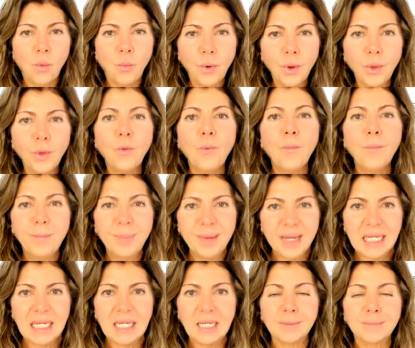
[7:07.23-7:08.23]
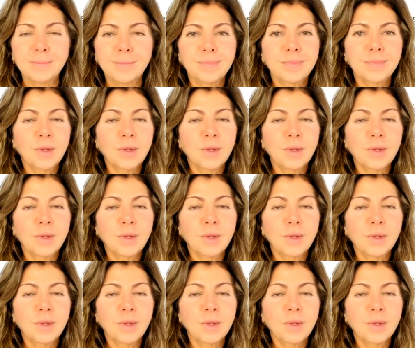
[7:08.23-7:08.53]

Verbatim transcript: will be